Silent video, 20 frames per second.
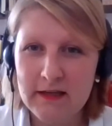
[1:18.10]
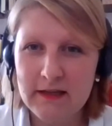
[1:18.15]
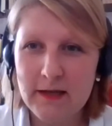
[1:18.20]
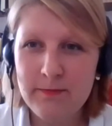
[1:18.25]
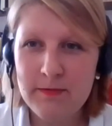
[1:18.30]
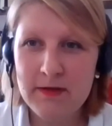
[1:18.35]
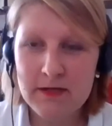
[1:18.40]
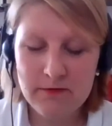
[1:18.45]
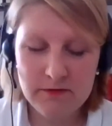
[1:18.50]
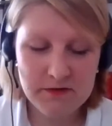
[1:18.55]

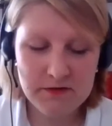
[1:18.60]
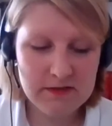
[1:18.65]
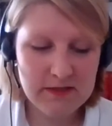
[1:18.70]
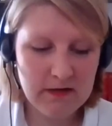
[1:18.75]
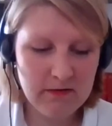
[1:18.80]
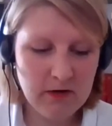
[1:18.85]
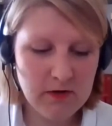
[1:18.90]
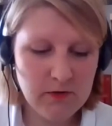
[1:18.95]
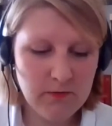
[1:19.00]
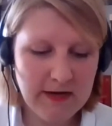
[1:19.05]
Let me introduce
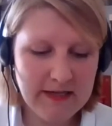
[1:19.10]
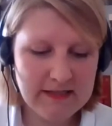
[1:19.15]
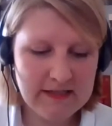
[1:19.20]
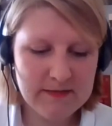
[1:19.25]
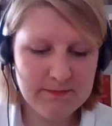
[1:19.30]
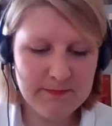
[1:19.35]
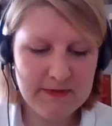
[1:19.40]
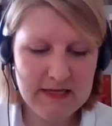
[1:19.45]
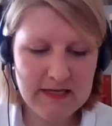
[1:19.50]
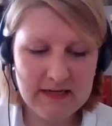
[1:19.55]
our great
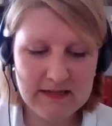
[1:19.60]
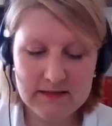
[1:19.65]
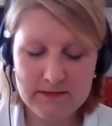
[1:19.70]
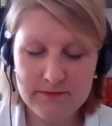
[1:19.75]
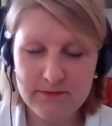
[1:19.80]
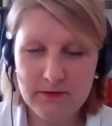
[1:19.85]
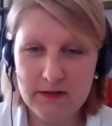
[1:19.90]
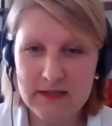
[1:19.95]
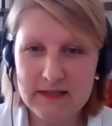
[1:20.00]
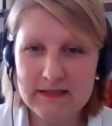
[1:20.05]
speakers
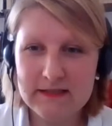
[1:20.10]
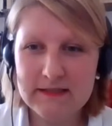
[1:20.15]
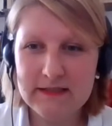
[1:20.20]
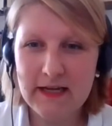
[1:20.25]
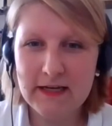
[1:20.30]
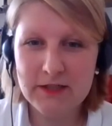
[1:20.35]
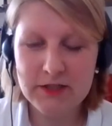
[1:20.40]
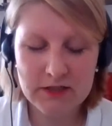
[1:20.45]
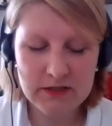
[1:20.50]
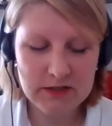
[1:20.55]
for this
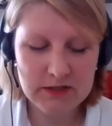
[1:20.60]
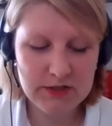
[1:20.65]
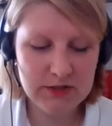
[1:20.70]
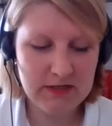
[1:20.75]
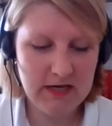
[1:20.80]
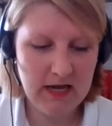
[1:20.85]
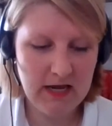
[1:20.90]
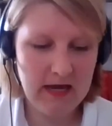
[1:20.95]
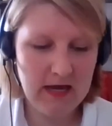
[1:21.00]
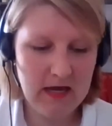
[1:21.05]
session
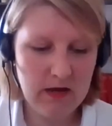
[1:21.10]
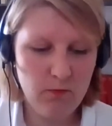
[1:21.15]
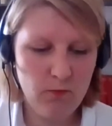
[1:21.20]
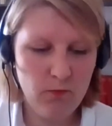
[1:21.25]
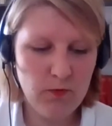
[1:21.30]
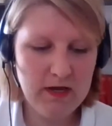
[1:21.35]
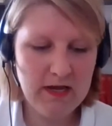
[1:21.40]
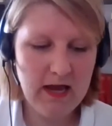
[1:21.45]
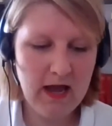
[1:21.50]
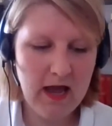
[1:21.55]
today.
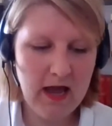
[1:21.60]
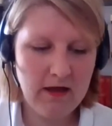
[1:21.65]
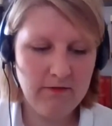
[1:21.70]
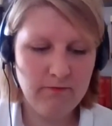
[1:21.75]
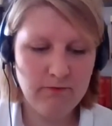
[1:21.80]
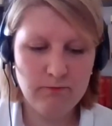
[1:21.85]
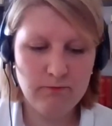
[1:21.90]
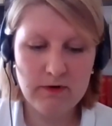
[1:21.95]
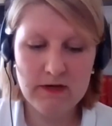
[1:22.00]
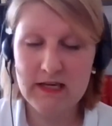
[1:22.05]
We
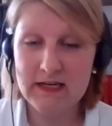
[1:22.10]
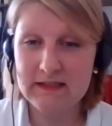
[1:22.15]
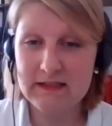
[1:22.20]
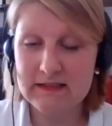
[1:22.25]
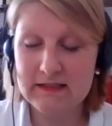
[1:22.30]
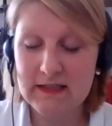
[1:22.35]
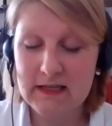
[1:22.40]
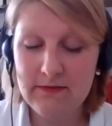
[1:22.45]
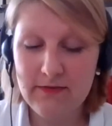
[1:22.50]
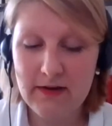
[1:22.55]
have with
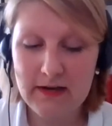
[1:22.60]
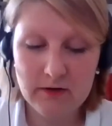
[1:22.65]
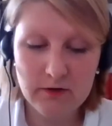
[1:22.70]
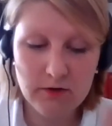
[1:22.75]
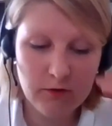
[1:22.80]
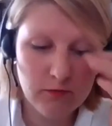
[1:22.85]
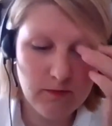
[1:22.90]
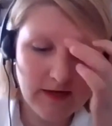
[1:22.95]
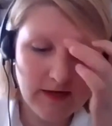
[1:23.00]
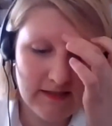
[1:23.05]
us Ivan
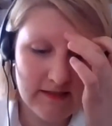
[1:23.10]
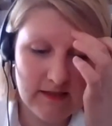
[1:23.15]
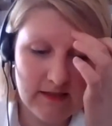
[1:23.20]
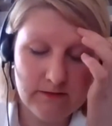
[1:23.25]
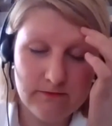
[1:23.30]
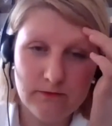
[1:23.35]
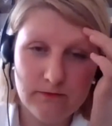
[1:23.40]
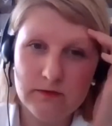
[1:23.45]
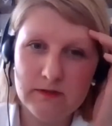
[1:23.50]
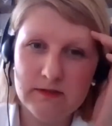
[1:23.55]

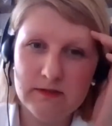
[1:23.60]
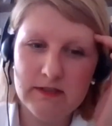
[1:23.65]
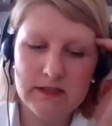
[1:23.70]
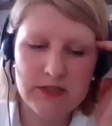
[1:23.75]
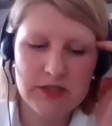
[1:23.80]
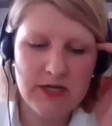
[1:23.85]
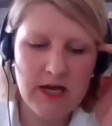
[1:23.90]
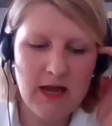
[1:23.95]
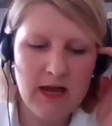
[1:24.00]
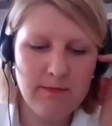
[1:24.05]
Krastev, who is the
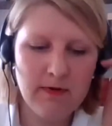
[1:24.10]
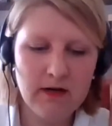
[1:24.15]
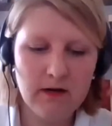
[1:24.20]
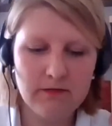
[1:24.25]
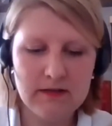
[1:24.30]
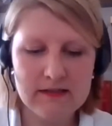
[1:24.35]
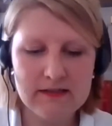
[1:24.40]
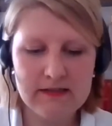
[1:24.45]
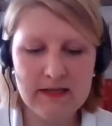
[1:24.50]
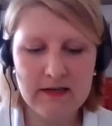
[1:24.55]
chairman
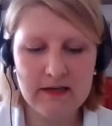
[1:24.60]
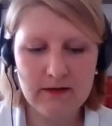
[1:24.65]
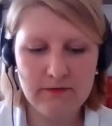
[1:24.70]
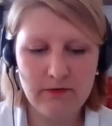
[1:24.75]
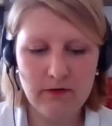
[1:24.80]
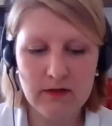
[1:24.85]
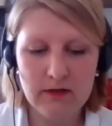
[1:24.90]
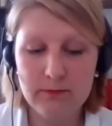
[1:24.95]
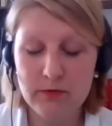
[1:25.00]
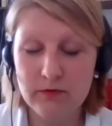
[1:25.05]
of the Center
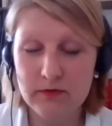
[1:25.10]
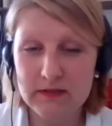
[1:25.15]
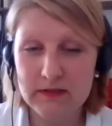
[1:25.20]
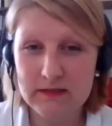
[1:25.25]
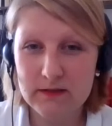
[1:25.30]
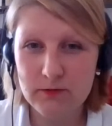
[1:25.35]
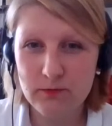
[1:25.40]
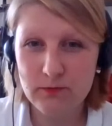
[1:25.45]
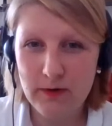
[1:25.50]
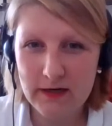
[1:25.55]
for Liberal
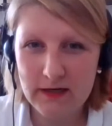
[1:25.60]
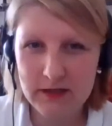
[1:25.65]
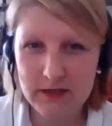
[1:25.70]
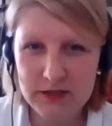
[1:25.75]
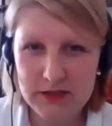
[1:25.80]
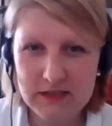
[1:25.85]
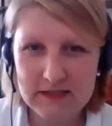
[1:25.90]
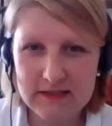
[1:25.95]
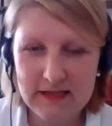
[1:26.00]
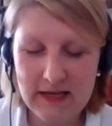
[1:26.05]

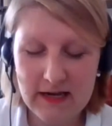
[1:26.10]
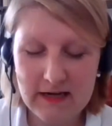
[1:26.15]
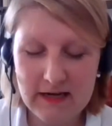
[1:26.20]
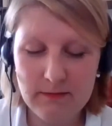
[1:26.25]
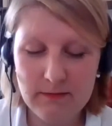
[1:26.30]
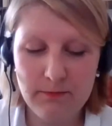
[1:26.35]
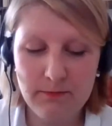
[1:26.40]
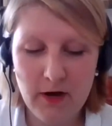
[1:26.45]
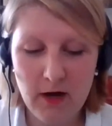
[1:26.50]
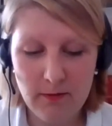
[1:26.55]
Strategies and
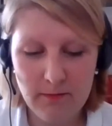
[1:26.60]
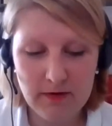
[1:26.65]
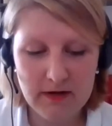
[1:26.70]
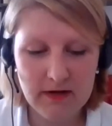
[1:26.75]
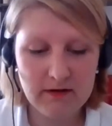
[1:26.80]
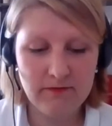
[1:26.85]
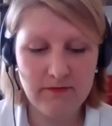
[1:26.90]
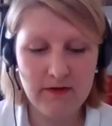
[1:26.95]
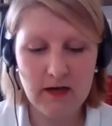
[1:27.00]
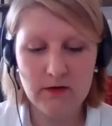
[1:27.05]
a
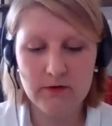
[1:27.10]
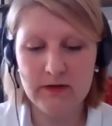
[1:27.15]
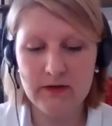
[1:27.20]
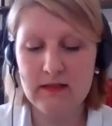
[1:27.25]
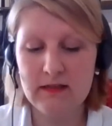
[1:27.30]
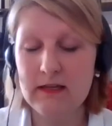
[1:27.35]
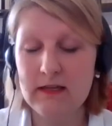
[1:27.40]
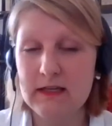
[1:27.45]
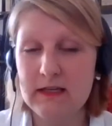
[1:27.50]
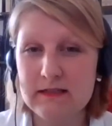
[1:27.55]
permanent fellow
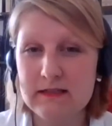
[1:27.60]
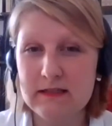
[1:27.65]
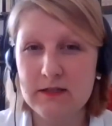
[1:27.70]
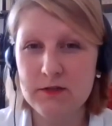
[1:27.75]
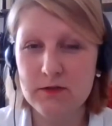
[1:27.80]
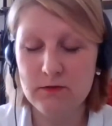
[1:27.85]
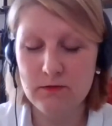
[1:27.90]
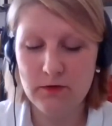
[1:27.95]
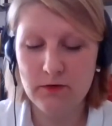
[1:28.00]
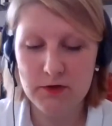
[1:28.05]
at the
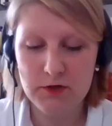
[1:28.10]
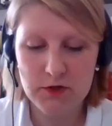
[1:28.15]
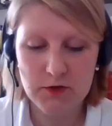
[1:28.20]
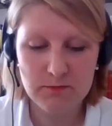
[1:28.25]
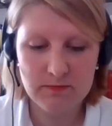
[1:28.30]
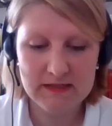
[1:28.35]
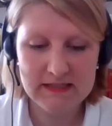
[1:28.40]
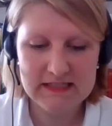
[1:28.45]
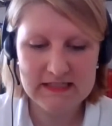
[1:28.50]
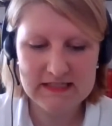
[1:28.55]
Institute for
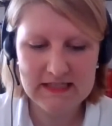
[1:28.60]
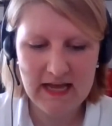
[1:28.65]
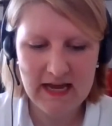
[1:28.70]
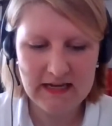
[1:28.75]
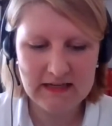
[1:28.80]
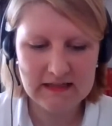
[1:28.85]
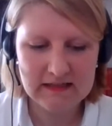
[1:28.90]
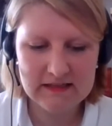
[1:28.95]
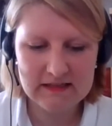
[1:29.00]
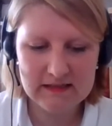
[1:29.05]
Human
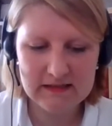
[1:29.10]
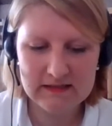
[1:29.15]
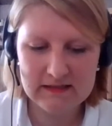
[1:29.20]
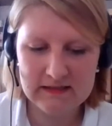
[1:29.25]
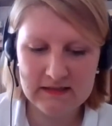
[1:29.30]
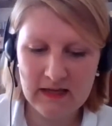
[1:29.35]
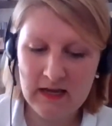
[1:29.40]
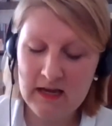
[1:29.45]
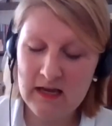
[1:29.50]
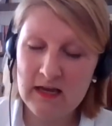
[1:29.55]

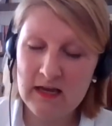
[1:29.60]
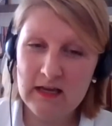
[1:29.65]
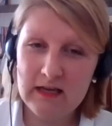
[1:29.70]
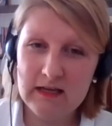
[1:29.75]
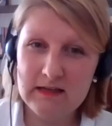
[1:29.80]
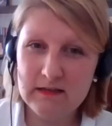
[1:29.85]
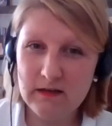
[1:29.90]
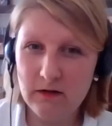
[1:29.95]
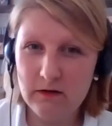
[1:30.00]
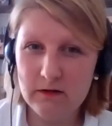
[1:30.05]
Sciences.
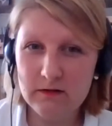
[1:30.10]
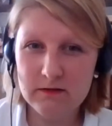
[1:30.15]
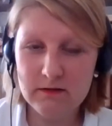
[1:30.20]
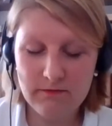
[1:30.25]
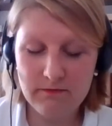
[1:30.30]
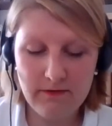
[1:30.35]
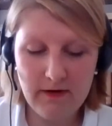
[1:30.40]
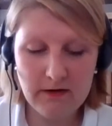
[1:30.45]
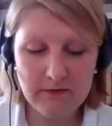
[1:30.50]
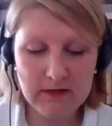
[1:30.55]
He's also
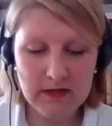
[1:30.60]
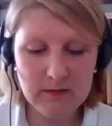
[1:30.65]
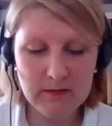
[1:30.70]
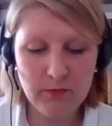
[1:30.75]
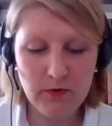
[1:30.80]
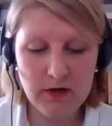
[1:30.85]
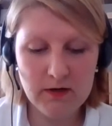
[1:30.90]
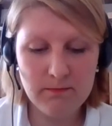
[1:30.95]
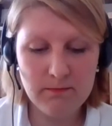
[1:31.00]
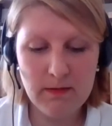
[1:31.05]
the founding
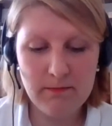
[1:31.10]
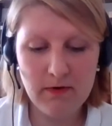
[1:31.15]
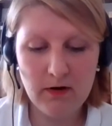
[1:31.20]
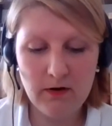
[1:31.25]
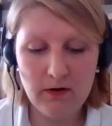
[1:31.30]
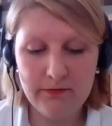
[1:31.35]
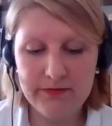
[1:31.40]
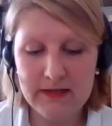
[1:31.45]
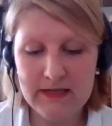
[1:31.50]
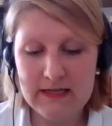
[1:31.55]
board member
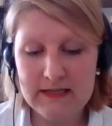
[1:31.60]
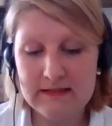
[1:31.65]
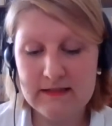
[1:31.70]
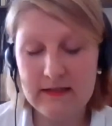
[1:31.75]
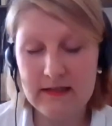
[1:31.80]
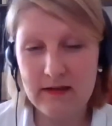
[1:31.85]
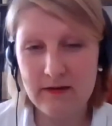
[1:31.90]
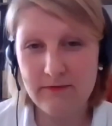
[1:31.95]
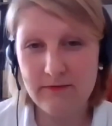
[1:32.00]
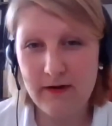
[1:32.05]
of the
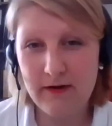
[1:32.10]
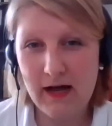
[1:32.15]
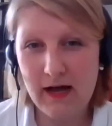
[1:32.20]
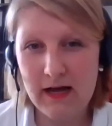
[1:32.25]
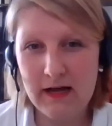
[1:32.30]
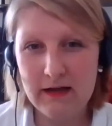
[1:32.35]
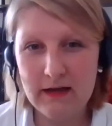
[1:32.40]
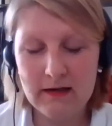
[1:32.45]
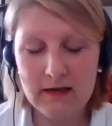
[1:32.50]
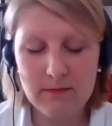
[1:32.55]

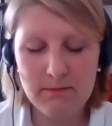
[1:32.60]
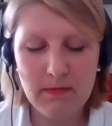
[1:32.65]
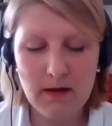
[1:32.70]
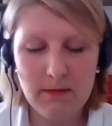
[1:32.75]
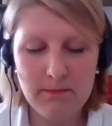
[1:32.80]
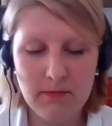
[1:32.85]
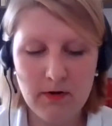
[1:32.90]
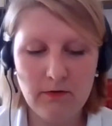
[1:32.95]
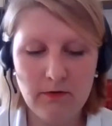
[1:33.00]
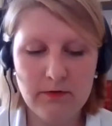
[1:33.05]
ECFR and a
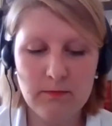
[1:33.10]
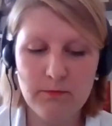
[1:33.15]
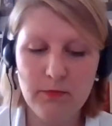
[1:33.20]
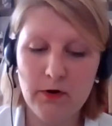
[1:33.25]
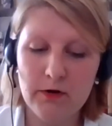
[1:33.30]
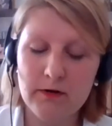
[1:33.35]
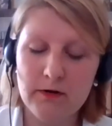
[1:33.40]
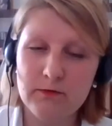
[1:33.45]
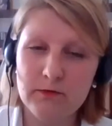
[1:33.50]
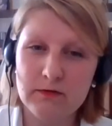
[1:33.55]
member of the
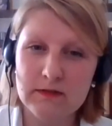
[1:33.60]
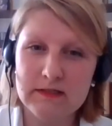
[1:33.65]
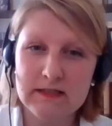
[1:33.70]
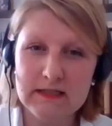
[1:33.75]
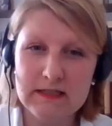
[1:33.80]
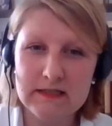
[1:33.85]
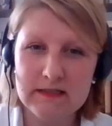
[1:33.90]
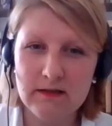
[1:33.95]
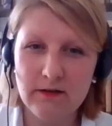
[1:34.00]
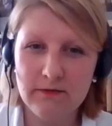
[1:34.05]
board of
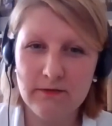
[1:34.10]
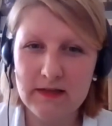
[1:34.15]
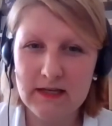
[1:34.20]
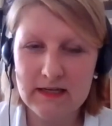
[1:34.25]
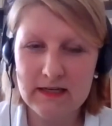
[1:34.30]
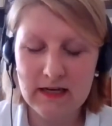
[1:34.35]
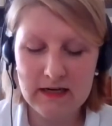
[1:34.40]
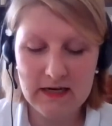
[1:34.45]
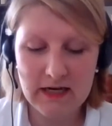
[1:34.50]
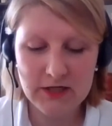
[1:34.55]
trustees of the
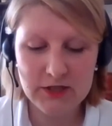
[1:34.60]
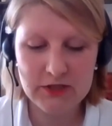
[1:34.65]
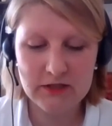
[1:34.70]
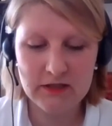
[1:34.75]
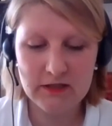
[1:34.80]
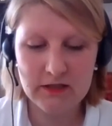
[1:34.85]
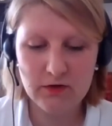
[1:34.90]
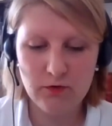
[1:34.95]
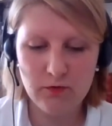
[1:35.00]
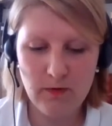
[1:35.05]

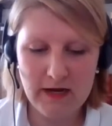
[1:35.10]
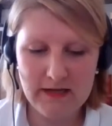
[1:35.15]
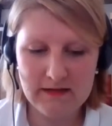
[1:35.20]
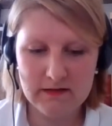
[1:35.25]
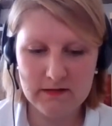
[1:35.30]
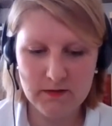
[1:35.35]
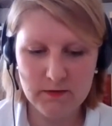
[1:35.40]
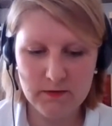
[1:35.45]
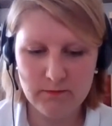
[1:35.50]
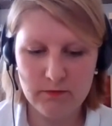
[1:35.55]
International
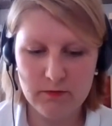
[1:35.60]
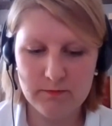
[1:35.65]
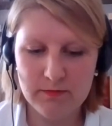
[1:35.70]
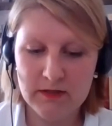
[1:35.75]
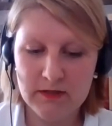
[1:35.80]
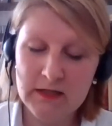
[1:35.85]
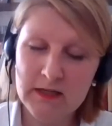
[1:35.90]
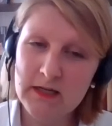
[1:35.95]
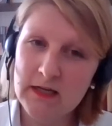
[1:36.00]
Crisis Group.